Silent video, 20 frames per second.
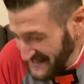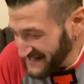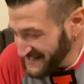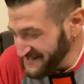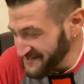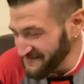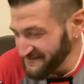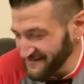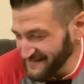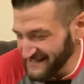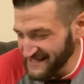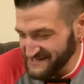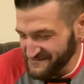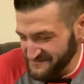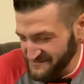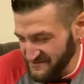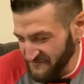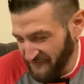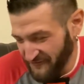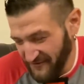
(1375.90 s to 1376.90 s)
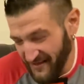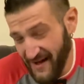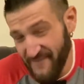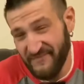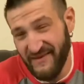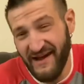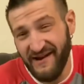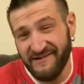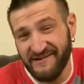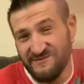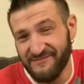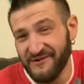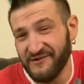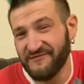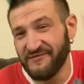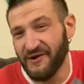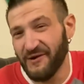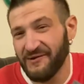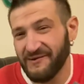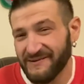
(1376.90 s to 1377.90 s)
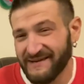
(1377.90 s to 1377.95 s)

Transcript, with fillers: you realize when you flop down, you move the whole